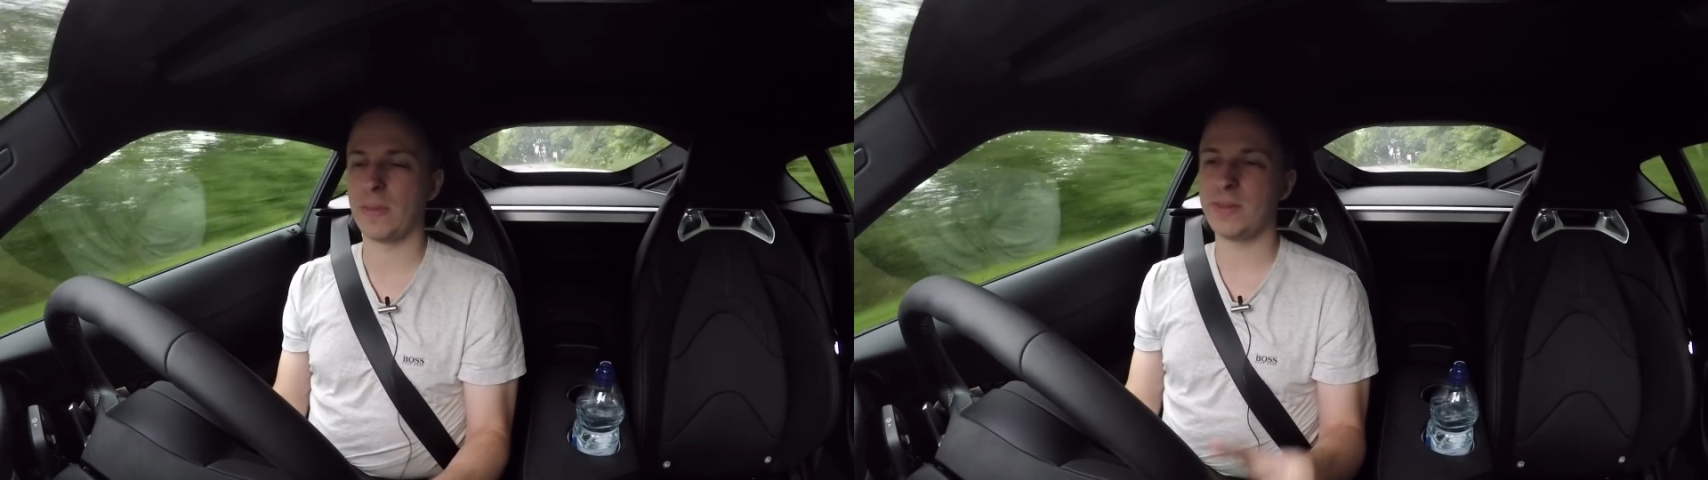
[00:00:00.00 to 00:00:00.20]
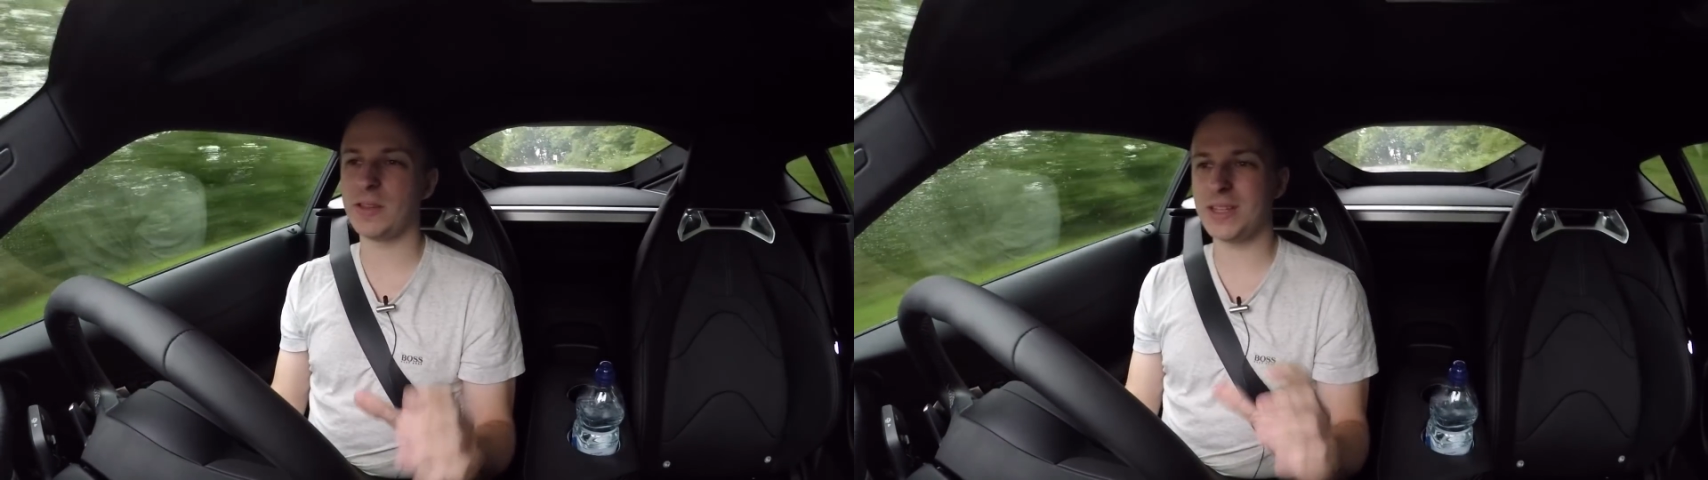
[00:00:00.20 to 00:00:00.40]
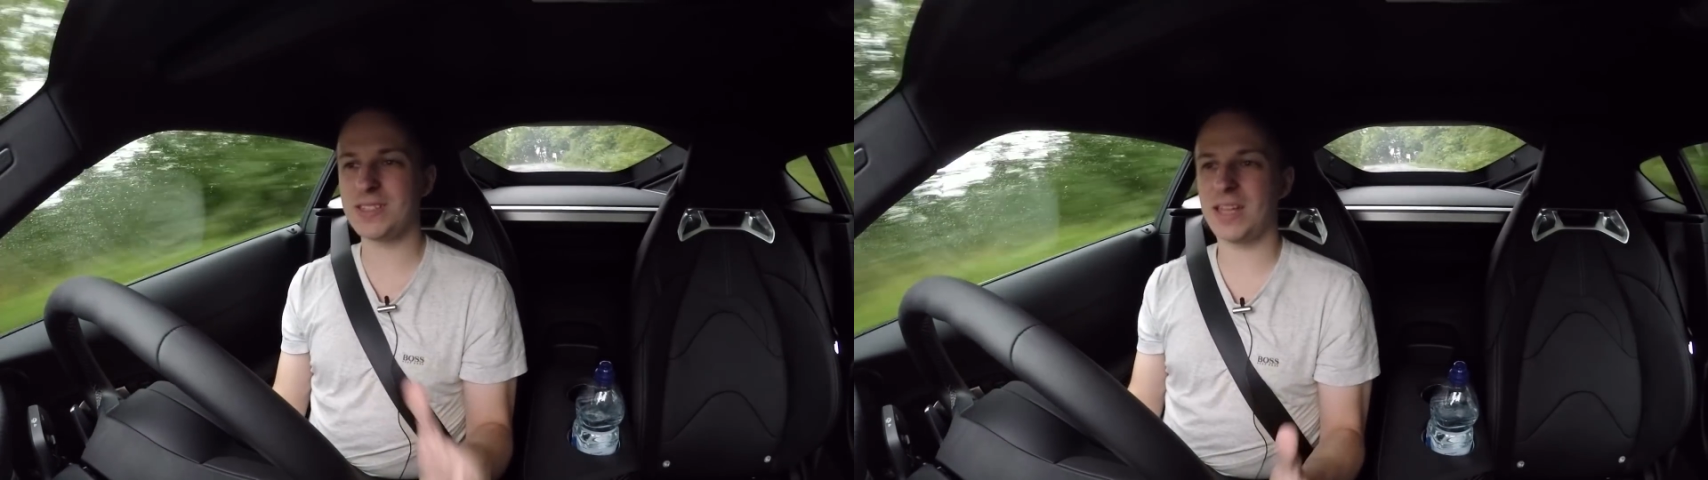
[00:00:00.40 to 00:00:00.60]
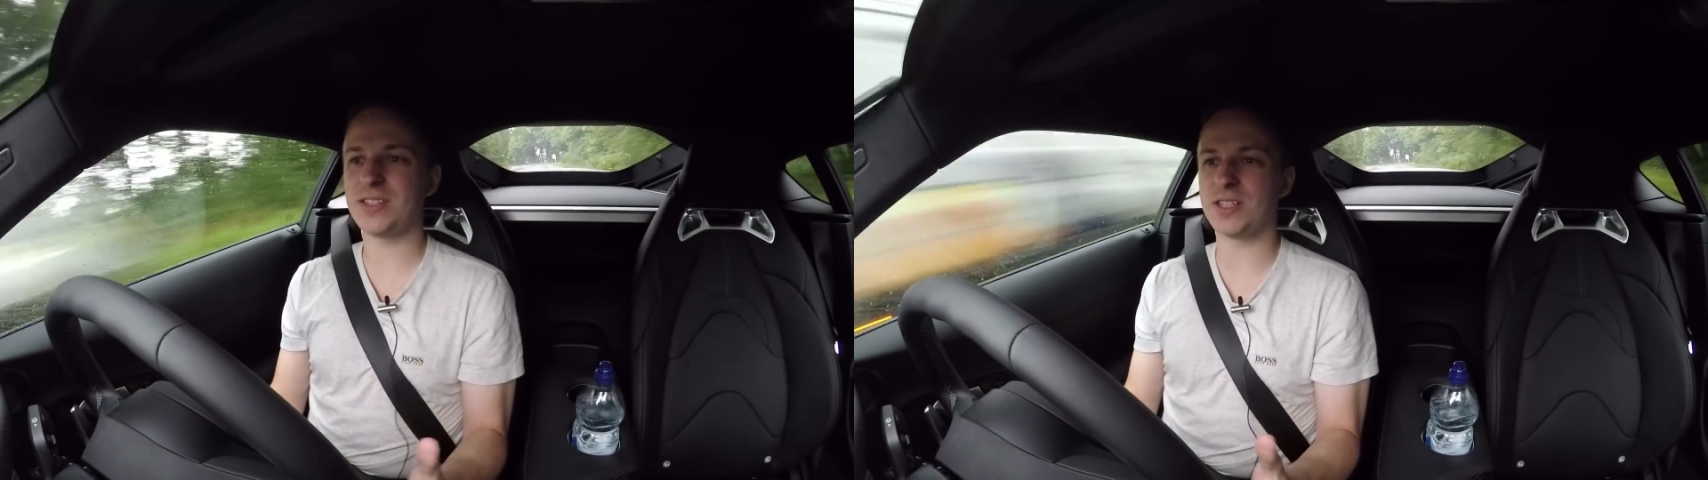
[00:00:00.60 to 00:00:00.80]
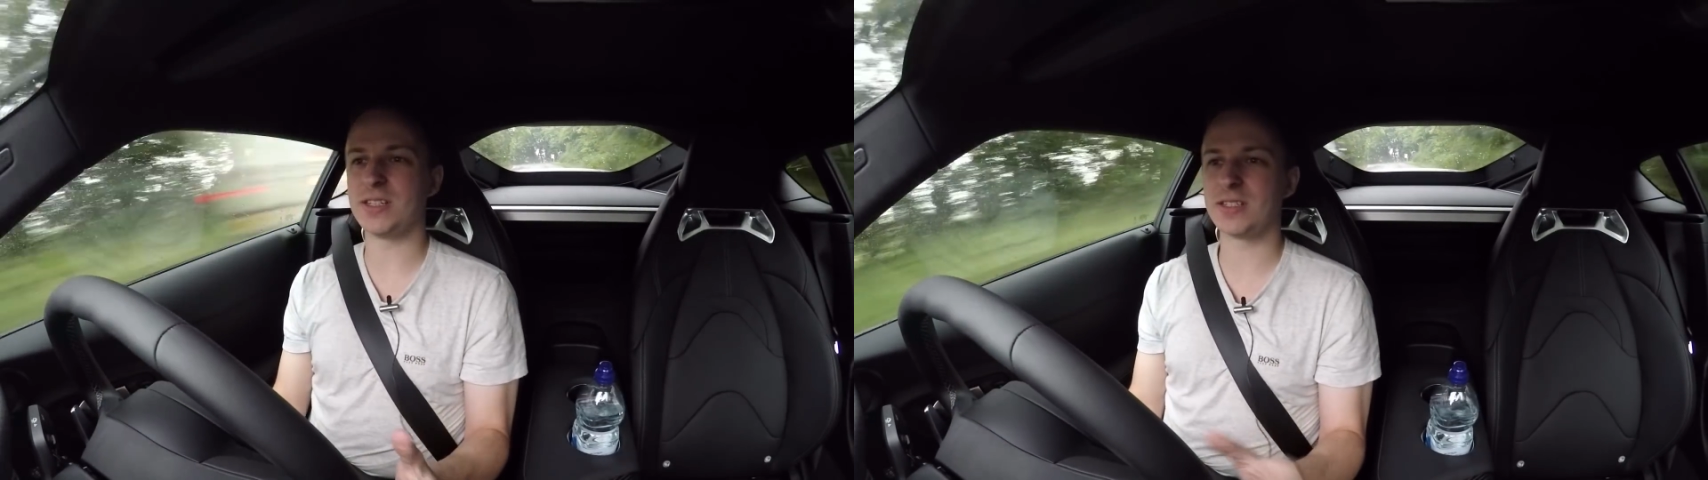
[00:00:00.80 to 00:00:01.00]
Now these
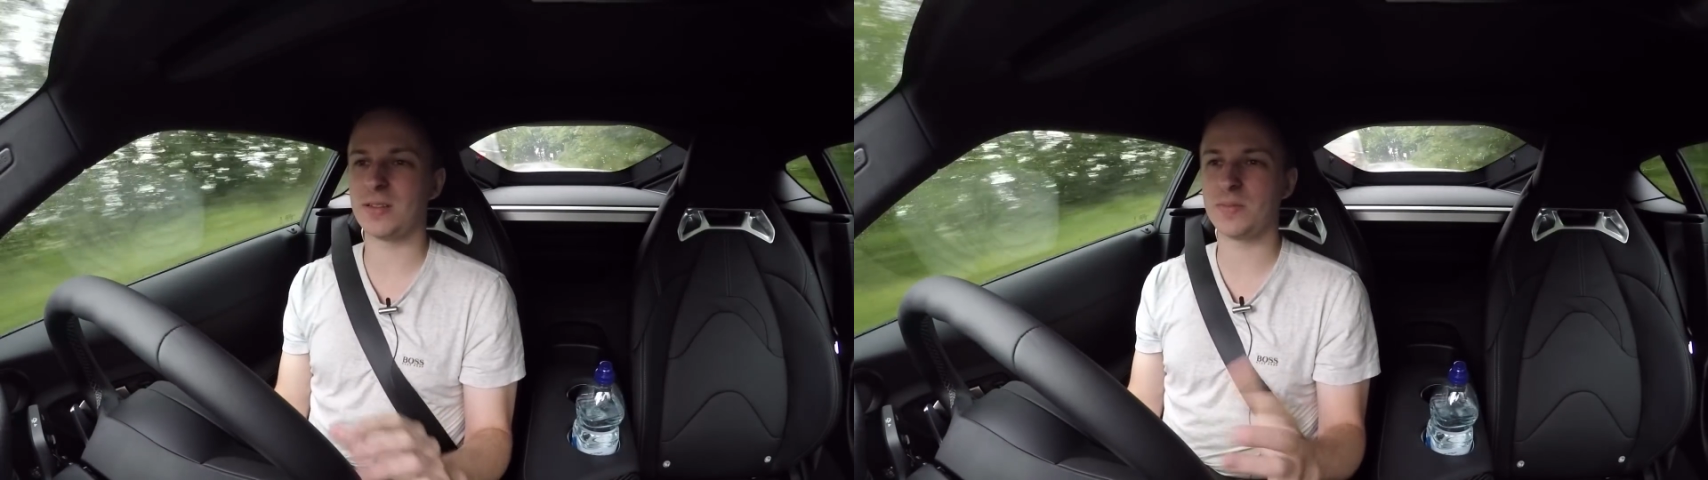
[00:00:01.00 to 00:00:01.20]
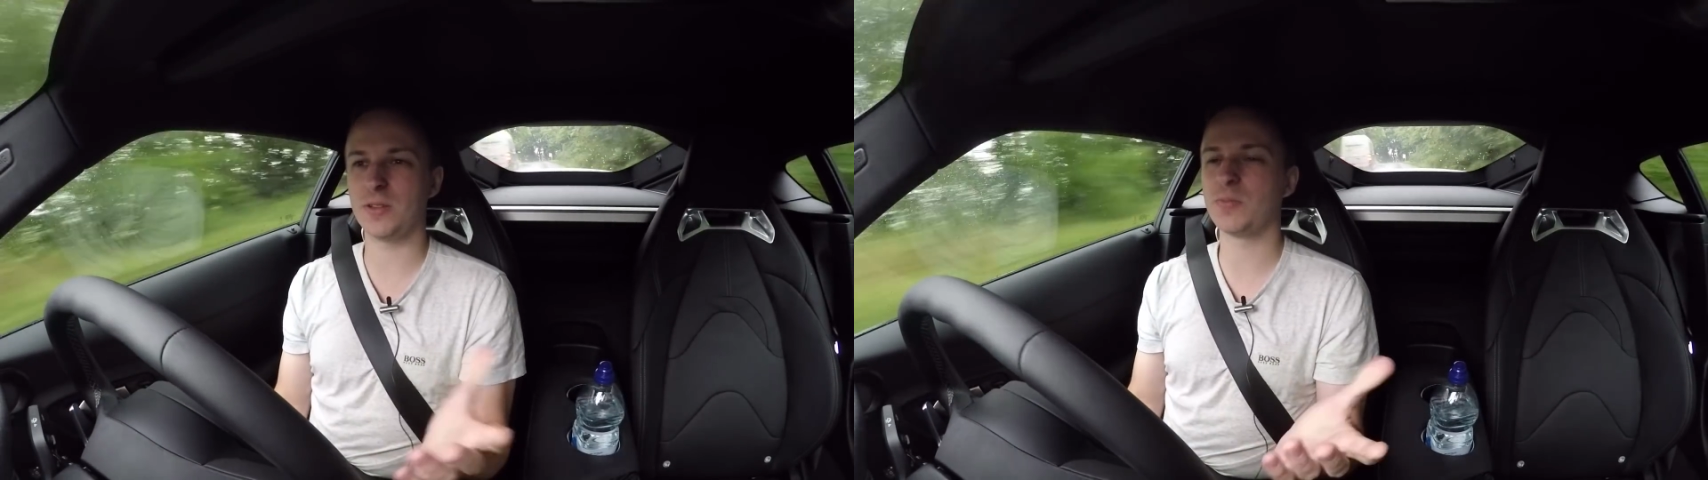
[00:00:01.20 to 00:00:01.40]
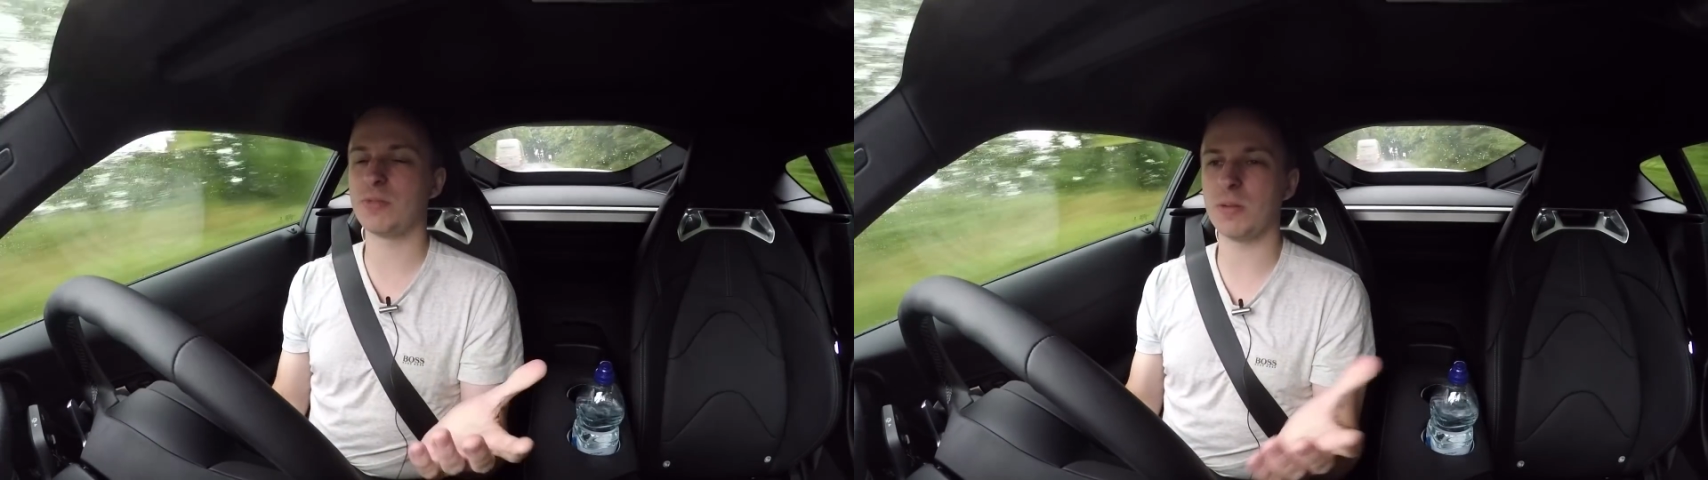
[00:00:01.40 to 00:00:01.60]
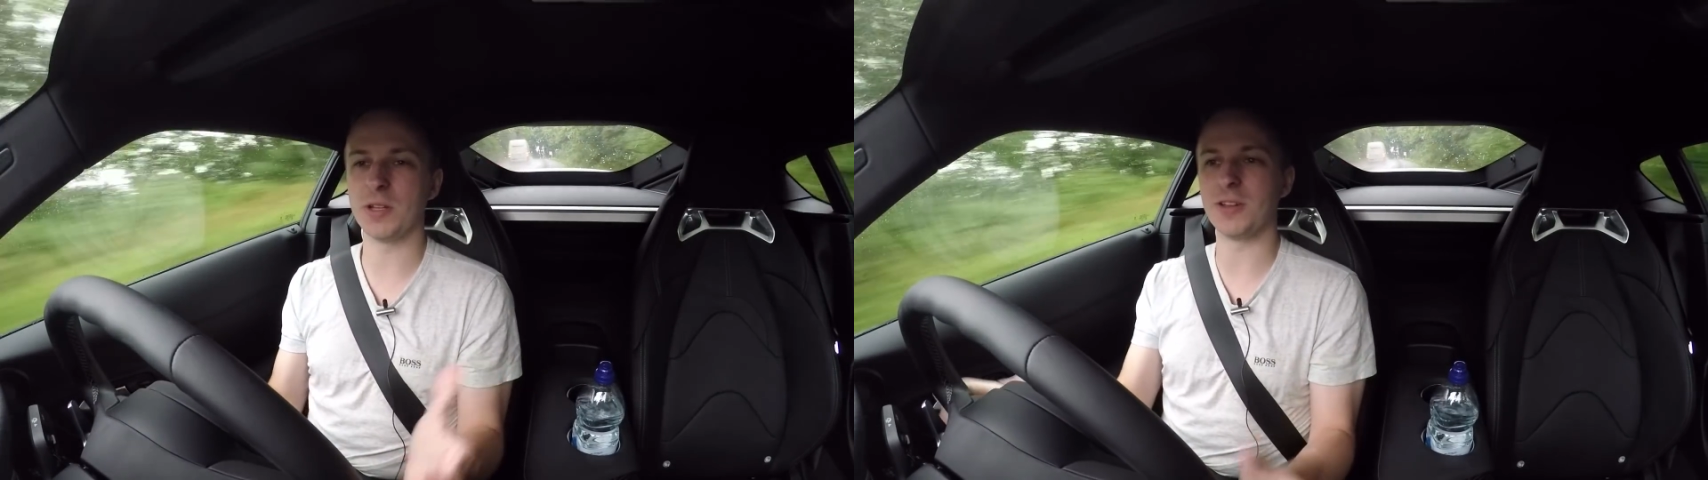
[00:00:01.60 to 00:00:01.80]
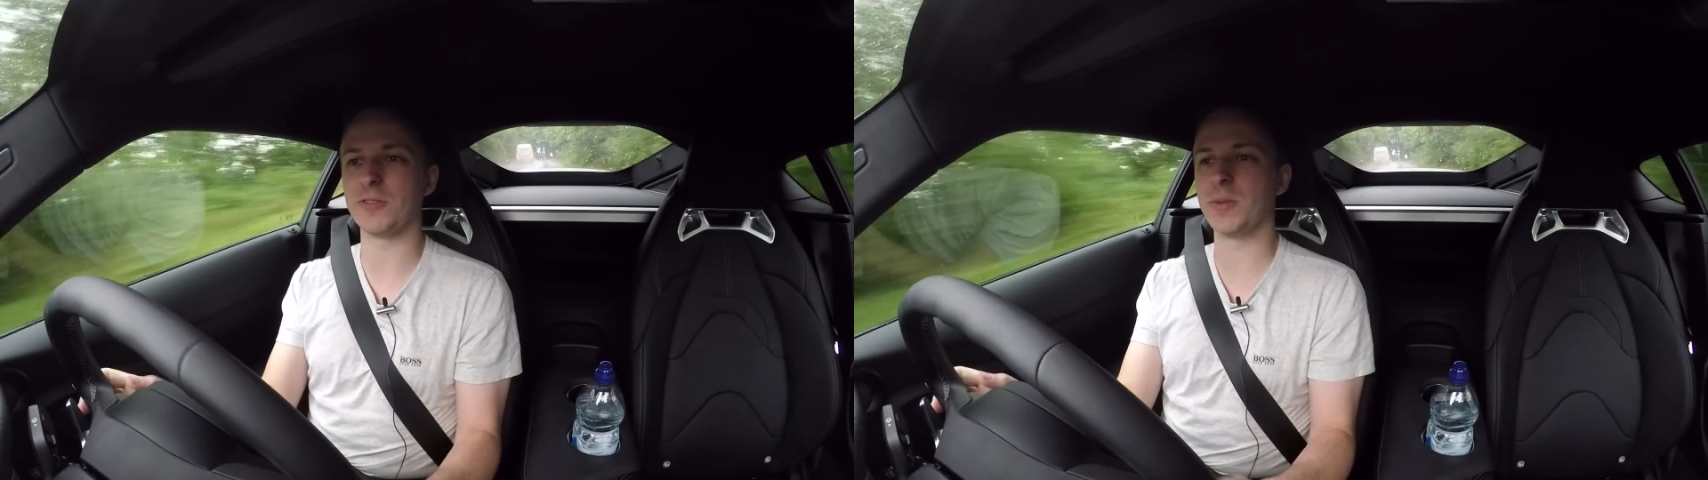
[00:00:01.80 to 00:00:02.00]
engines, you're
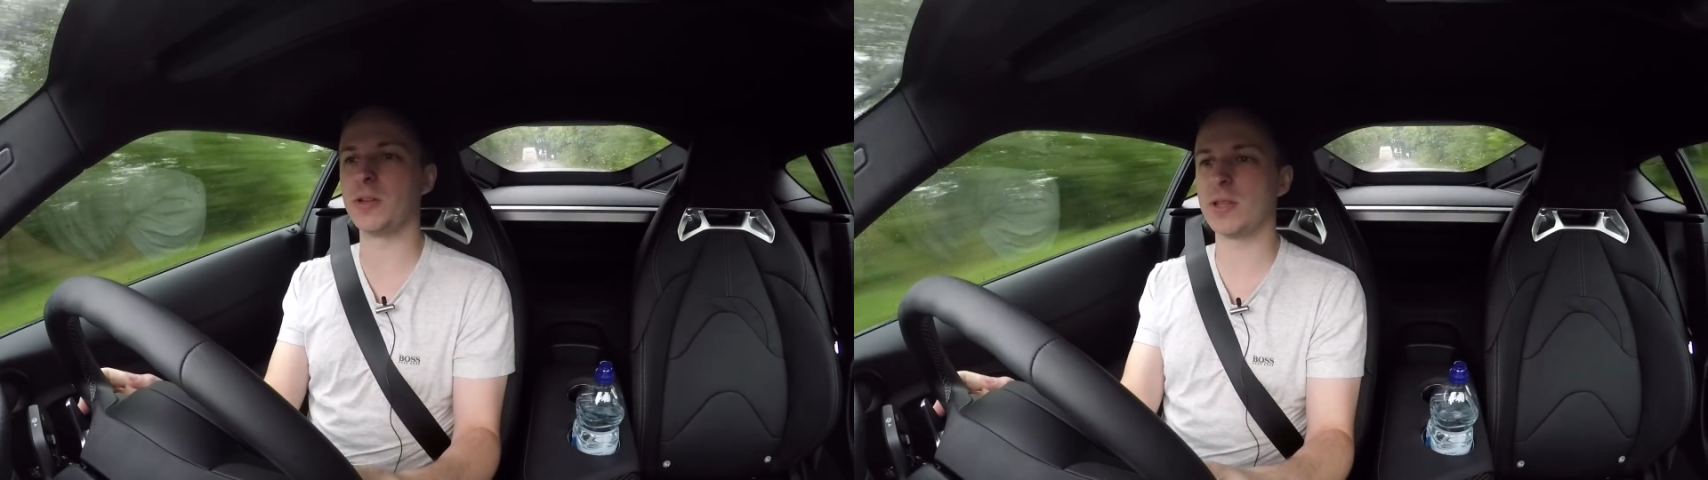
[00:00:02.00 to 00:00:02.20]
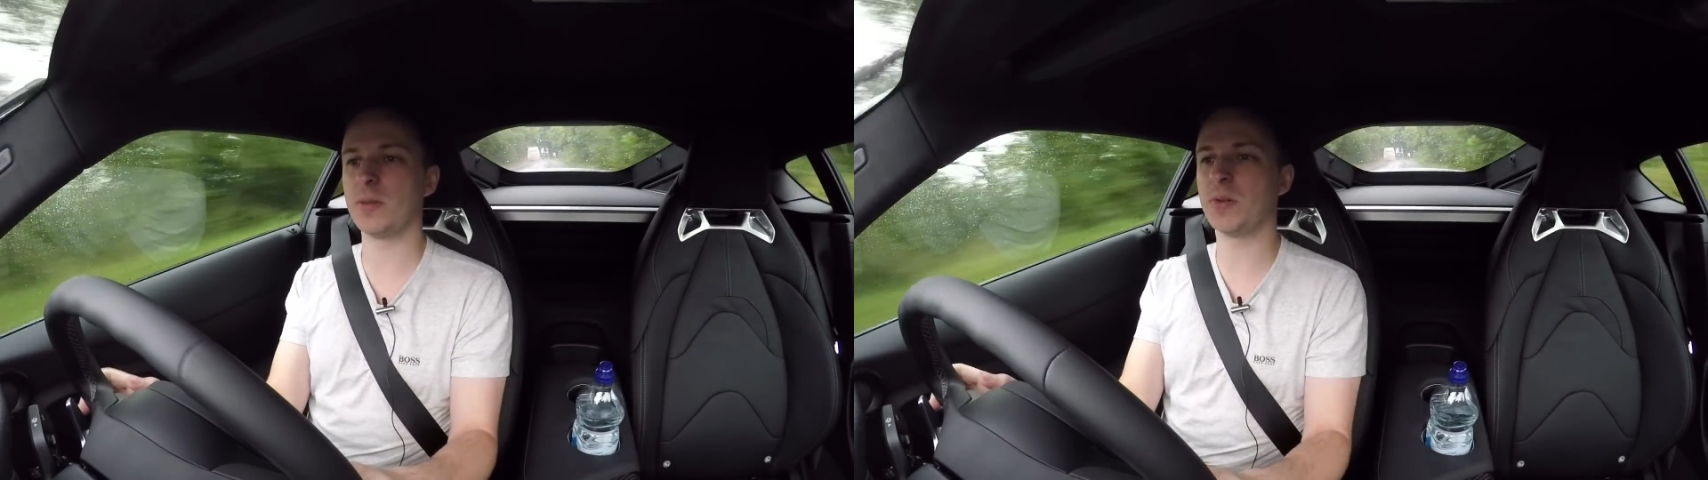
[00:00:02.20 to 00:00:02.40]
probably all familiar with it,